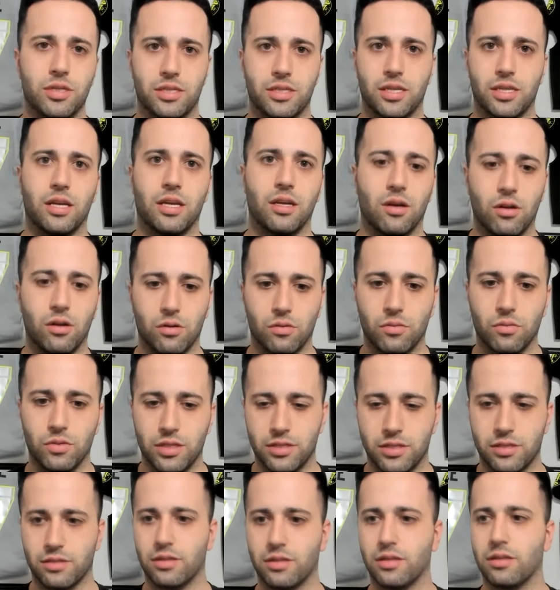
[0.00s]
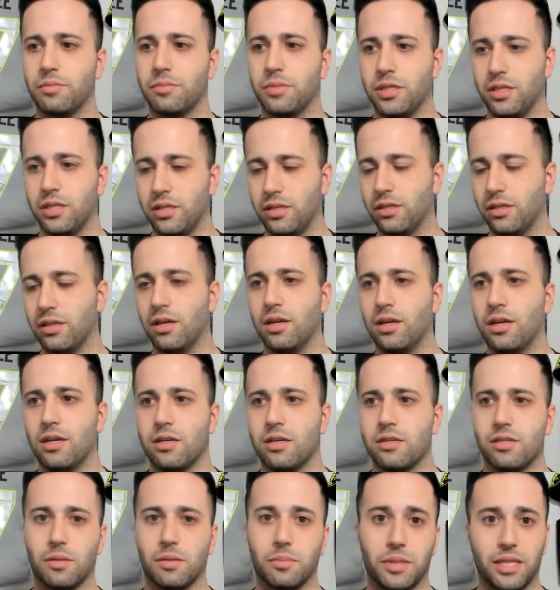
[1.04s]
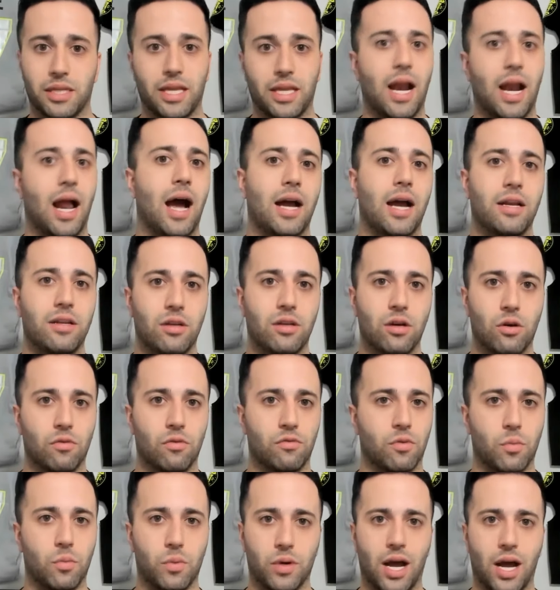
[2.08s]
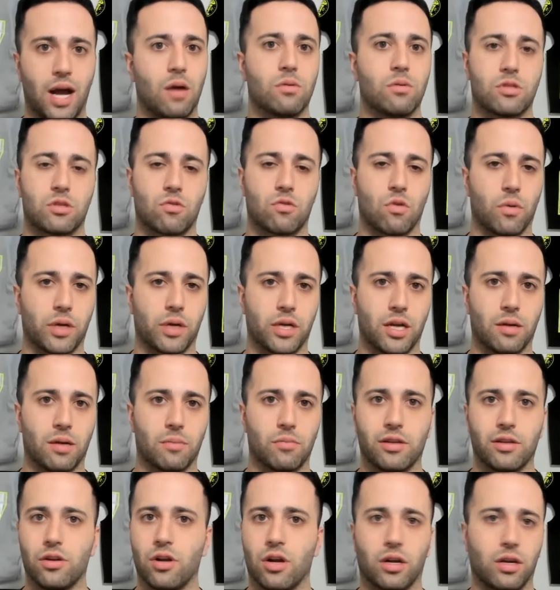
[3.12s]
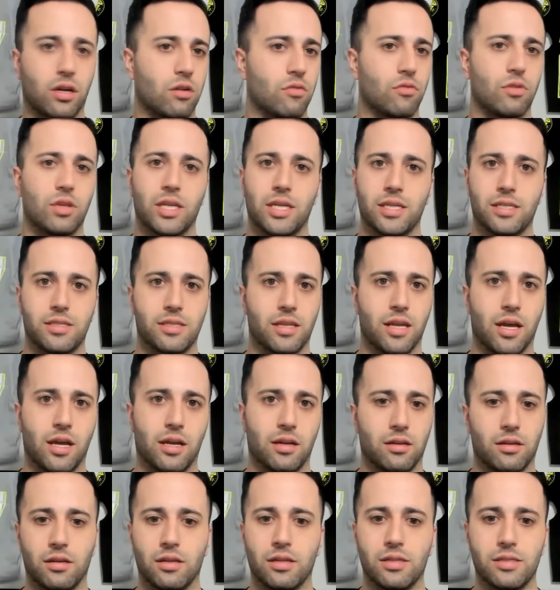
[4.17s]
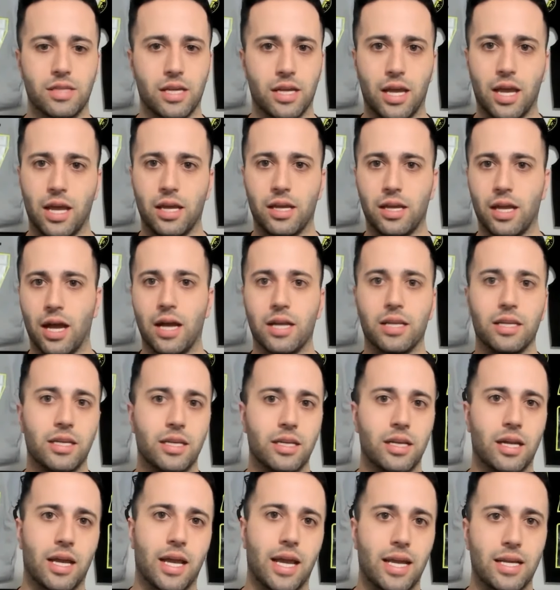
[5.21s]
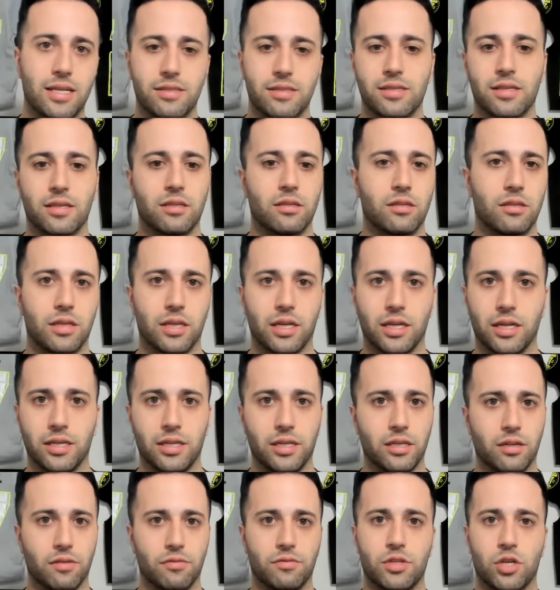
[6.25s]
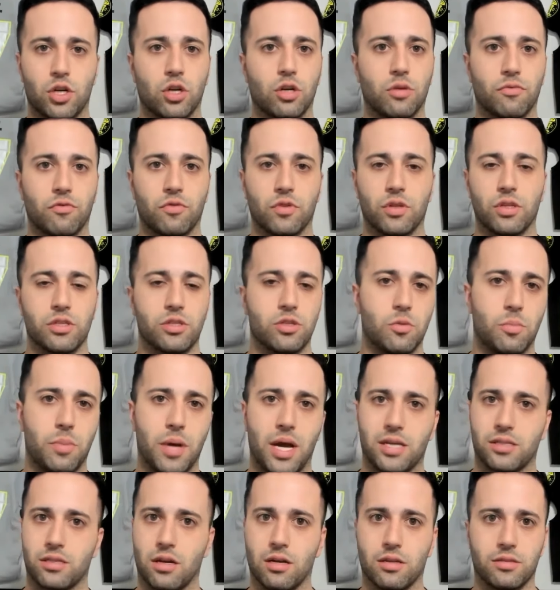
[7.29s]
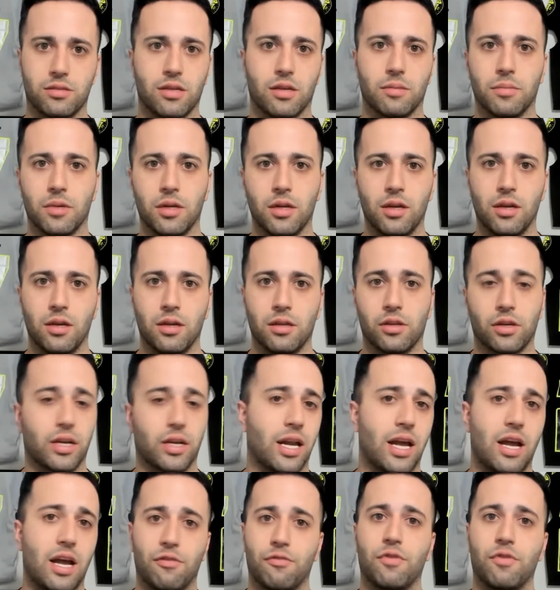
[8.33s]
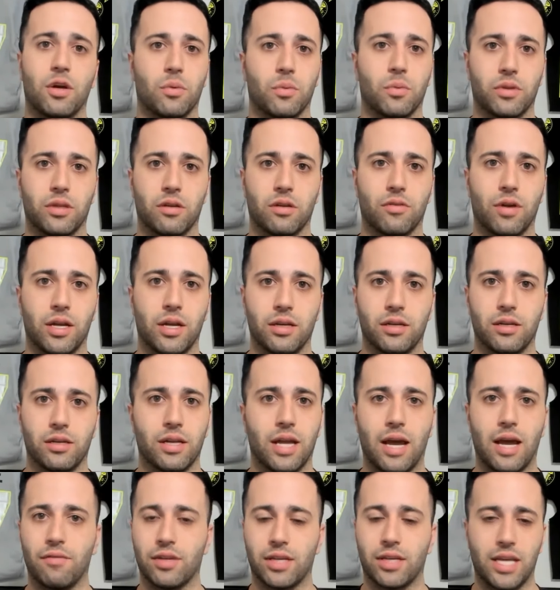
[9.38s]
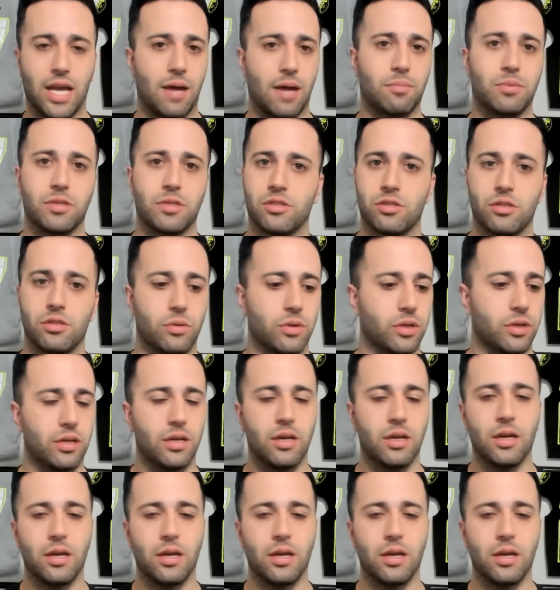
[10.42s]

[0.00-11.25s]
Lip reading: to say, oh, well, this is going to be something that I know from when I was growing up, they're not going to relate to that. Say, hey, I need a hand signal and I need a term for this new pass concept. They're going to have fun with it, right? Have the captains do it.